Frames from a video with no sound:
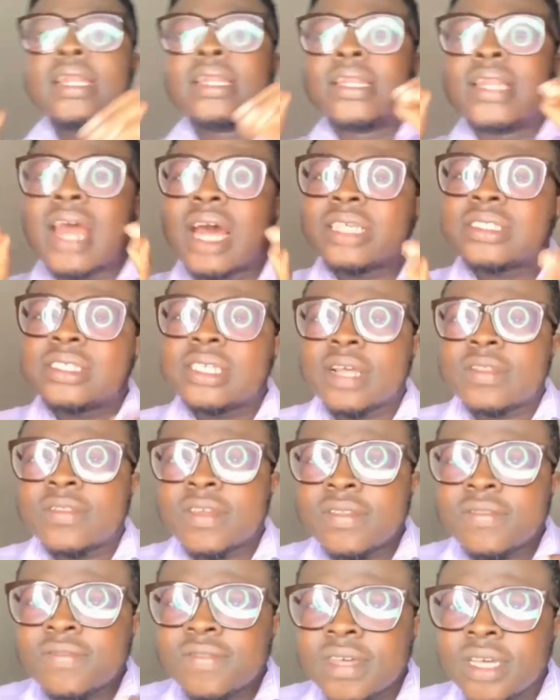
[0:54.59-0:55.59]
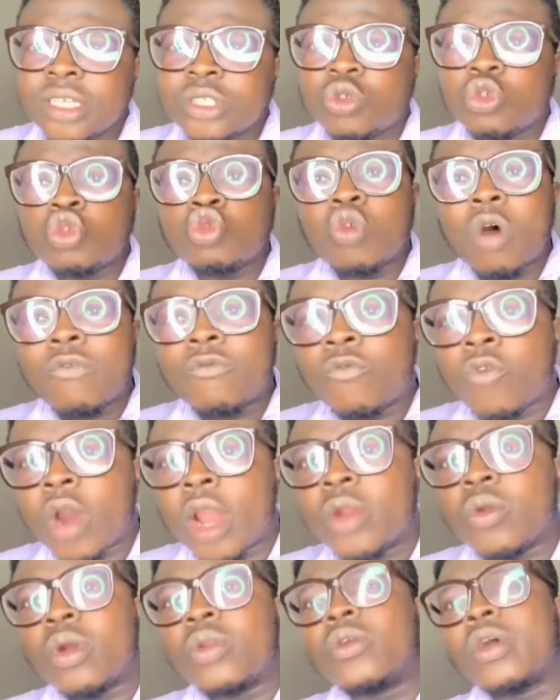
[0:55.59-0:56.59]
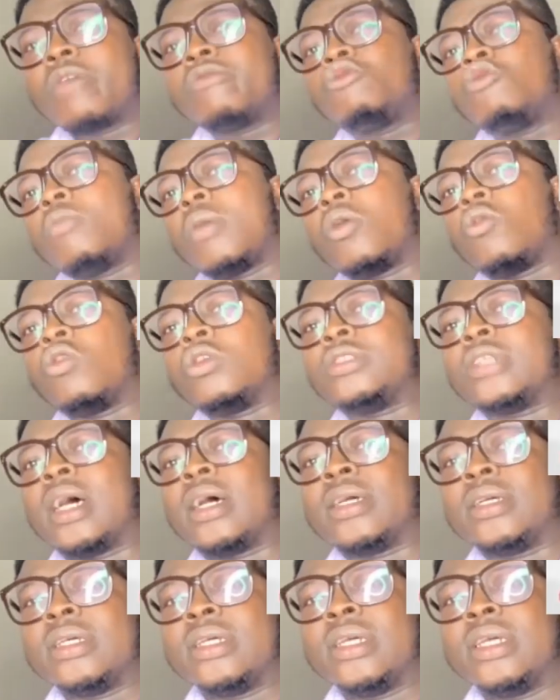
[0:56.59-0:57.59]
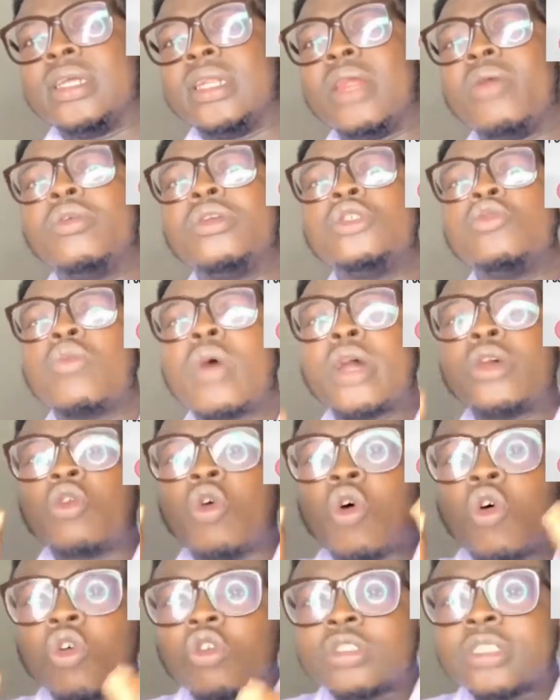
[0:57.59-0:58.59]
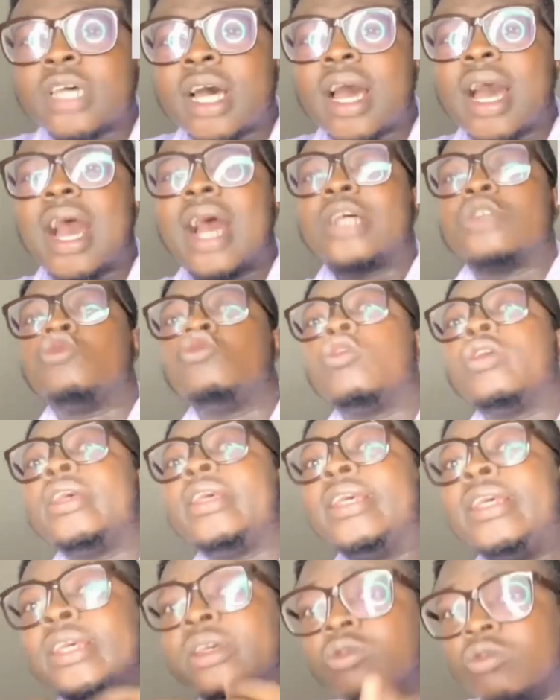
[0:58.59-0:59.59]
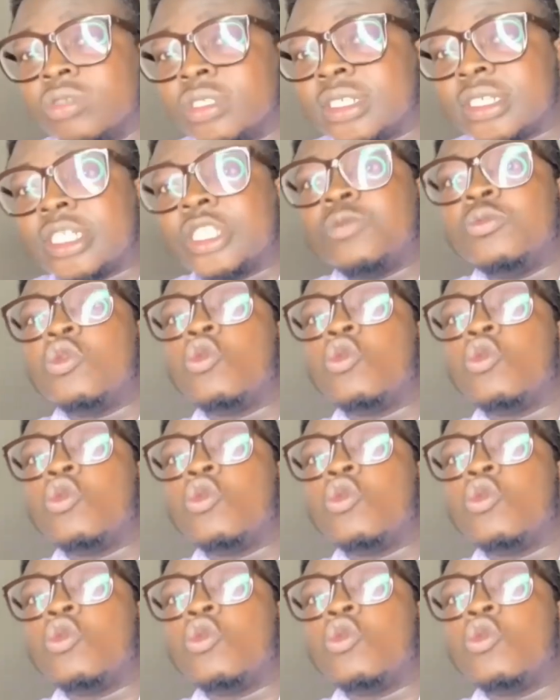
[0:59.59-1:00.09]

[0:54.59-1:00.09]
There are certain things you should avoid when you have stomach ulcer. The reason why your ulcer has not healed is